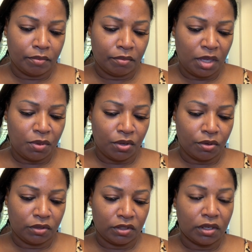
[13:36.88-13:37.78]
maybe
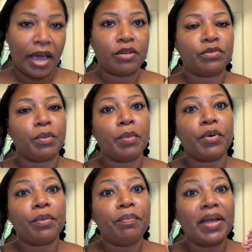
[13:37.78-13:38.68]
Ulta. I don't
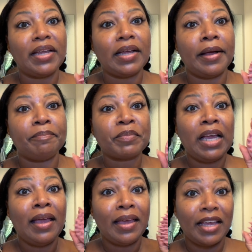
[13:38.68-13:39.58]
remember, but
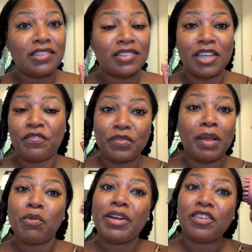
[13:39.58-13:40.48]
it's
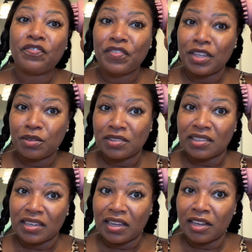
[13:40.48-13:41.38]
number one, it feels
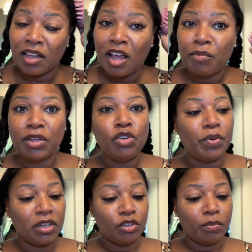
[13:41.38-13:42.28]
good. That you
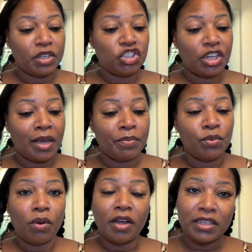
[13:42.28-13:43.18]
put a little bit of
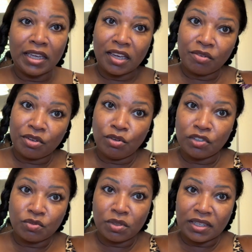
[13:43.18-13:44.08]
shampoo on here and you
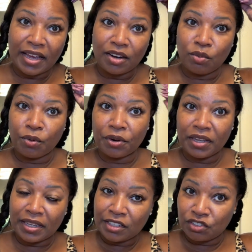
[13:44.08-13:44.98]
just really kind of work
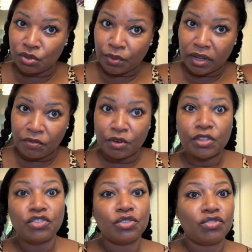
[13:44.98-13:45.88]
it into whatever it
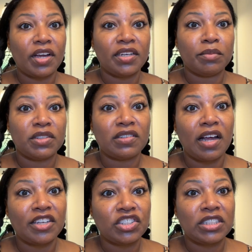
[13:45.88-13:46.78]
is you're trying to
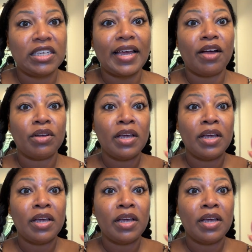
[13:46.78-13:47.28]
massage and clean out.